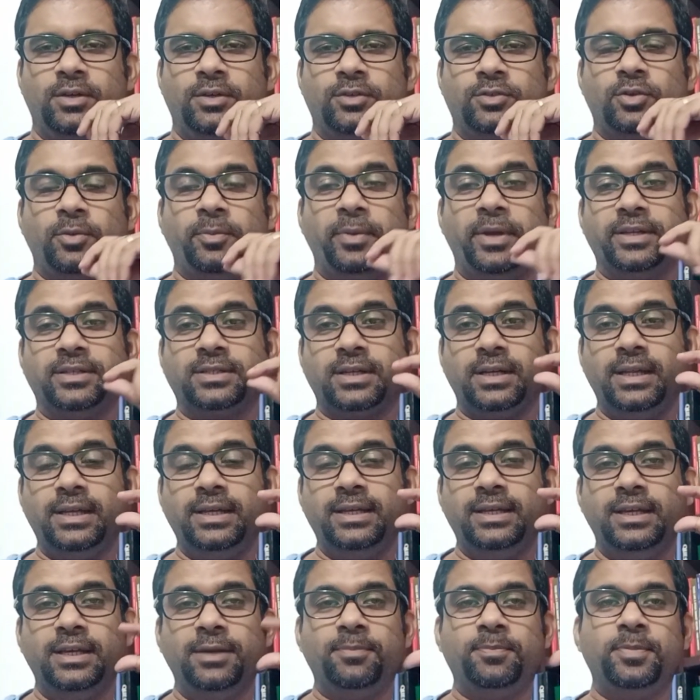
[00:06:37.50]
So basically
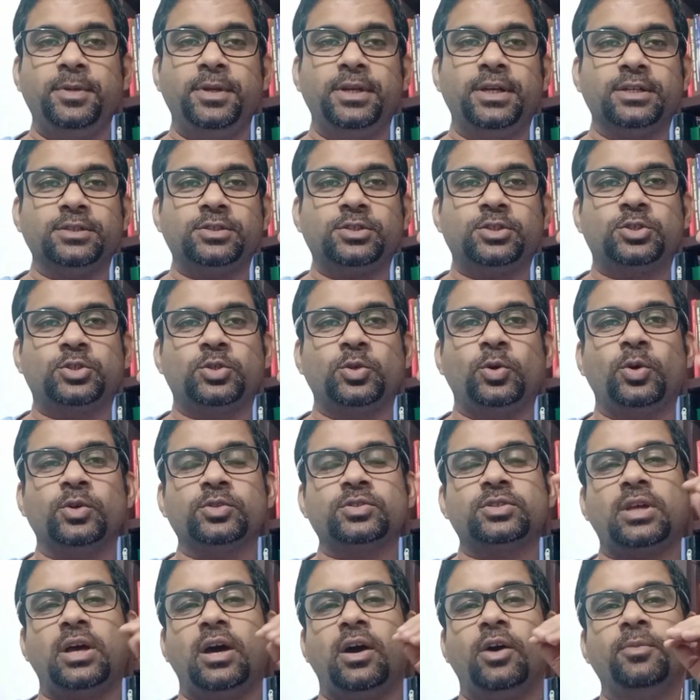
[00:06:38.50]
EPS
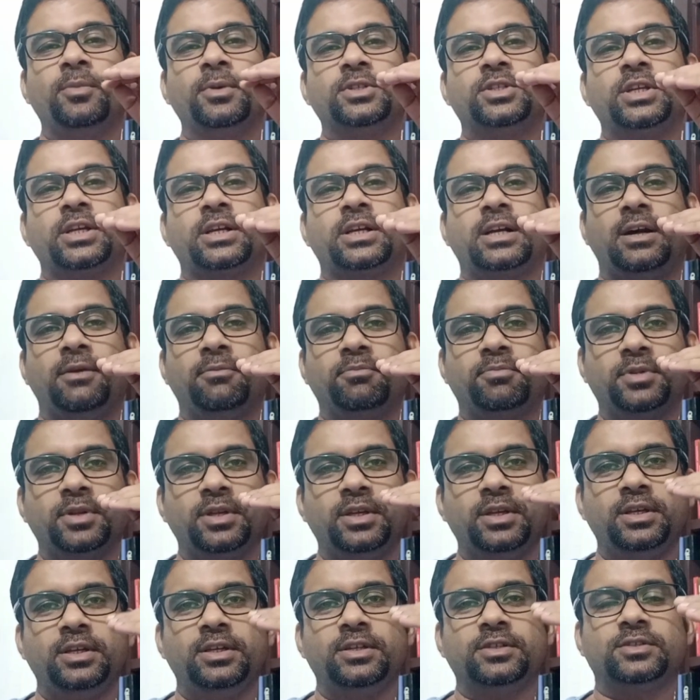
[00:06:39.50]
shows how much a
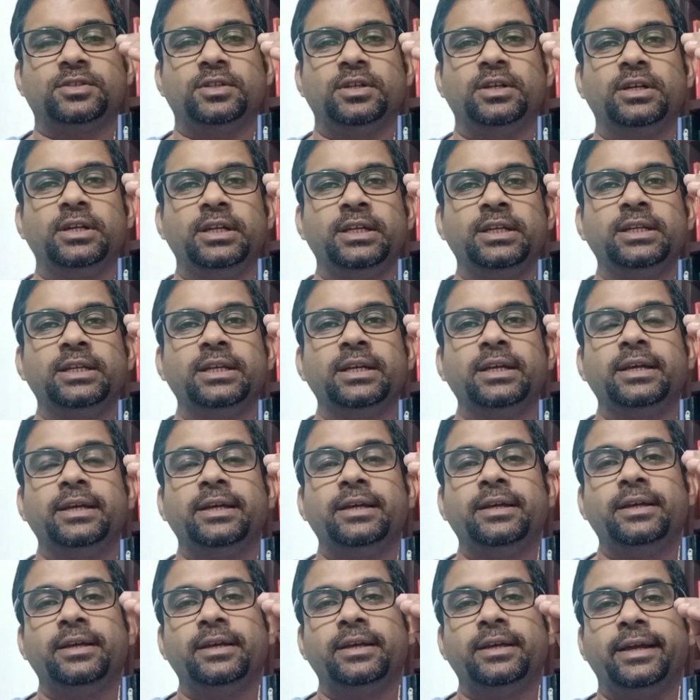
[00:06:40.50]
company is earning
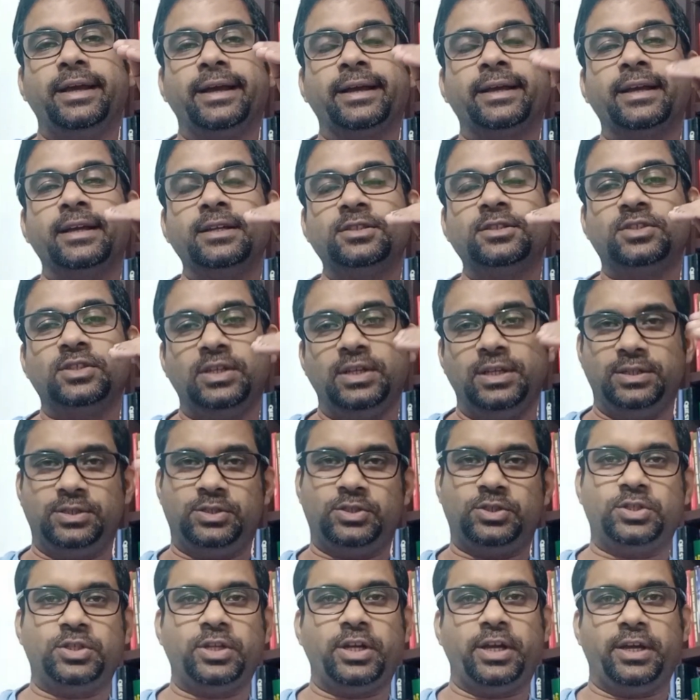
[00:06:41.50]
against
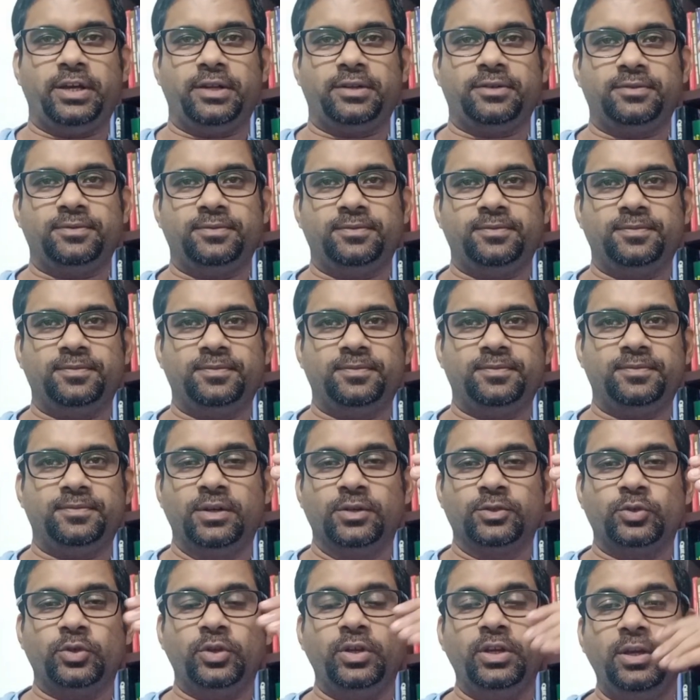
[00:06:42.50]
each share.
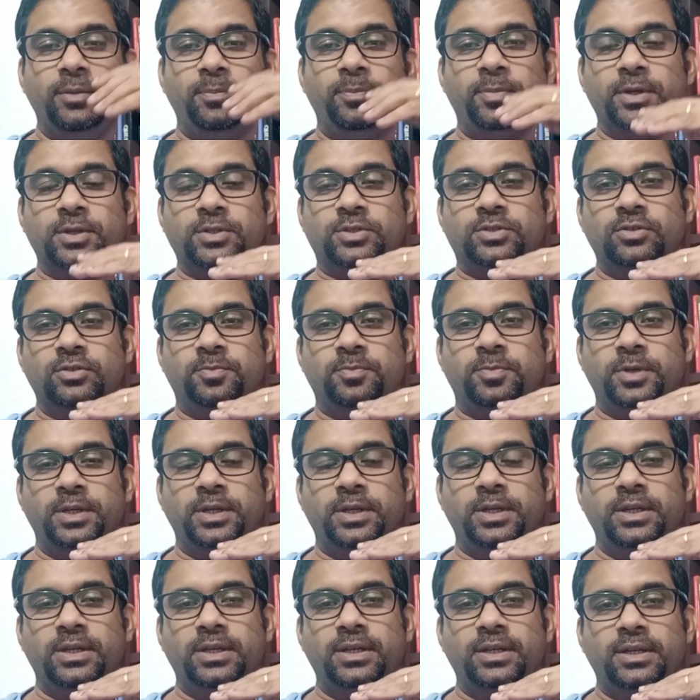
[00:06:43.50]
So EPS should
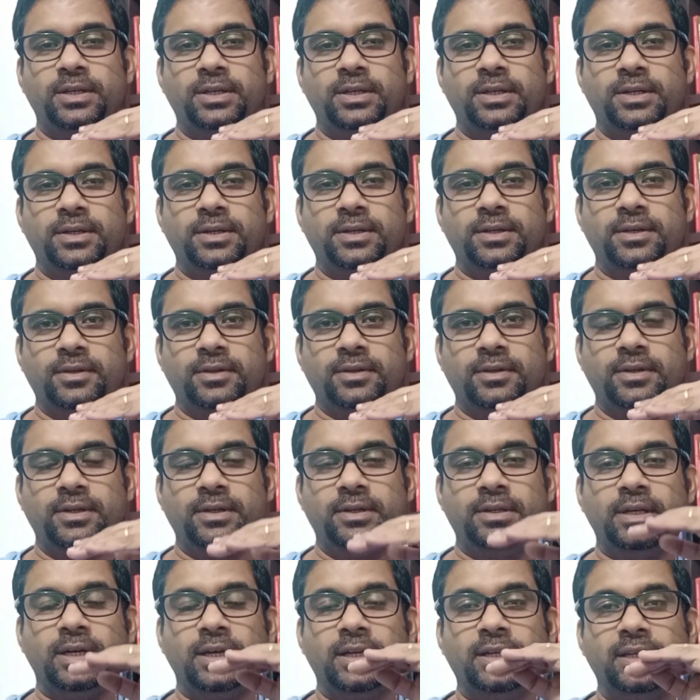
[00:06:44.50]
be
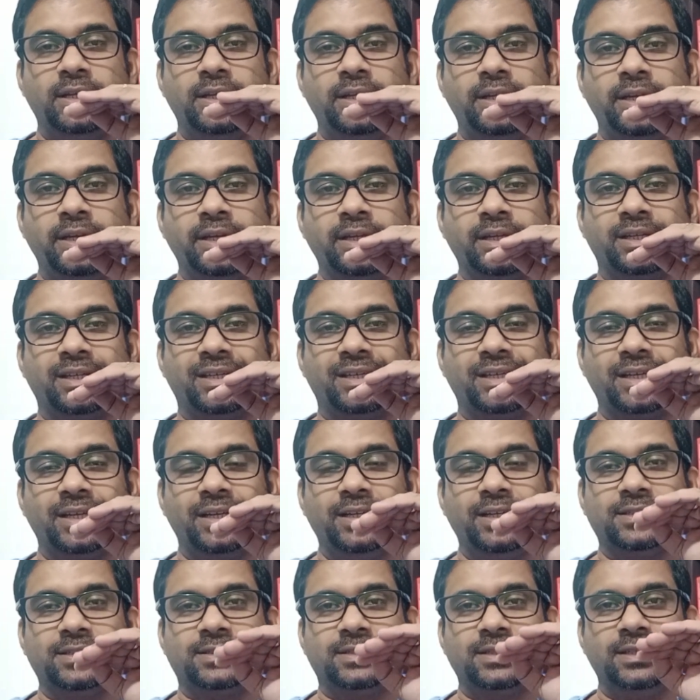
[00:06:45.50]
in an
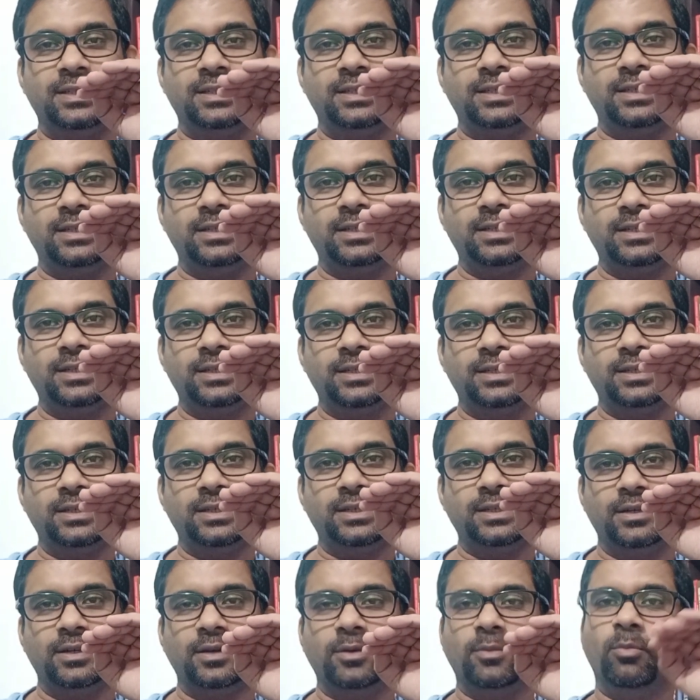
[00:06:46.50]
increasing
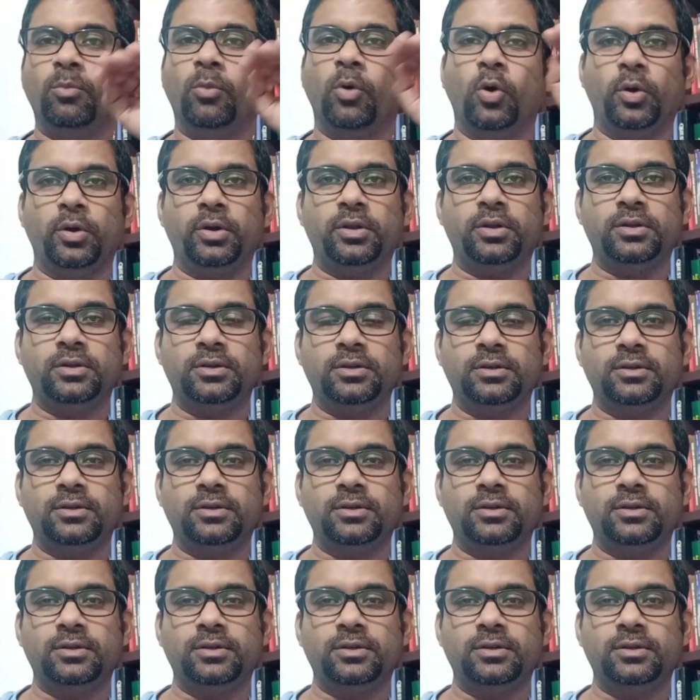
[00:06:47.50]
mode.